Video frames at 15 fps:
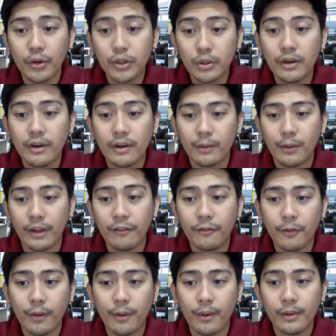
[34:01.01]
usually run
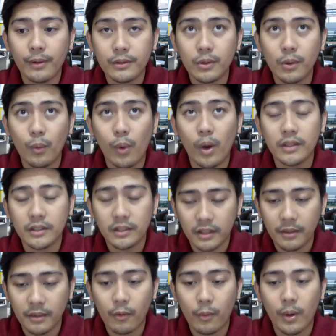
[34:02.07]
for also one
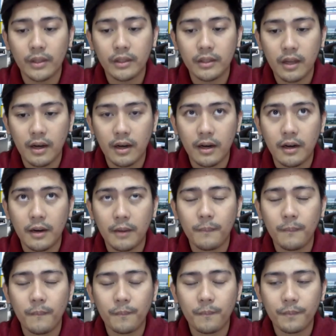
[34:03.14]
one um